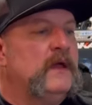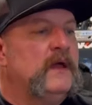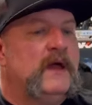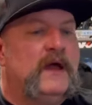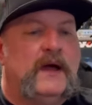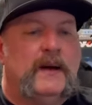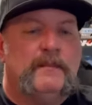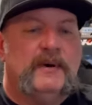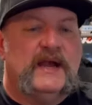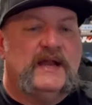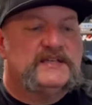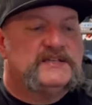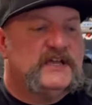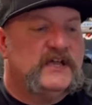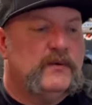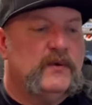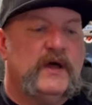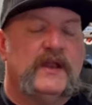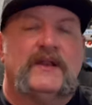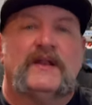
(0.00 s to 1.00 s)
But I'll tell
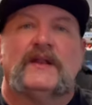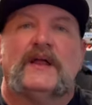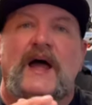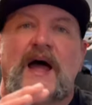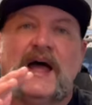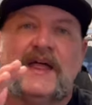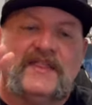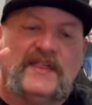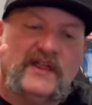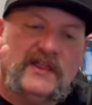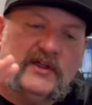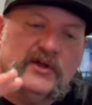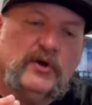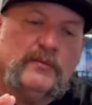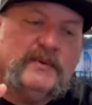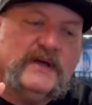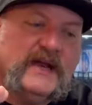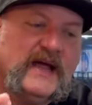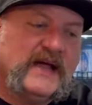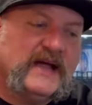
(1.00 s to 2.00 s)
you what, the little
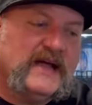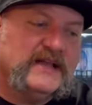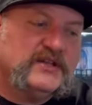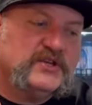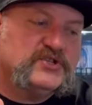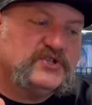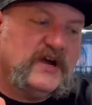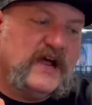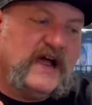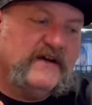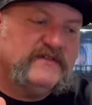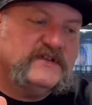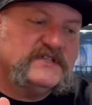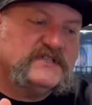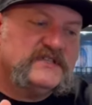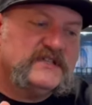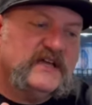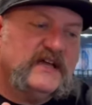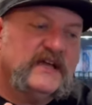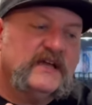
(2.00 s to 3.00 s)
bit I got to drive
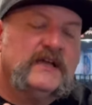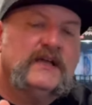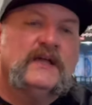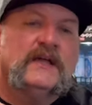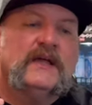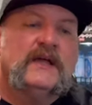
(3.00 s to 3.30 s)
this thing,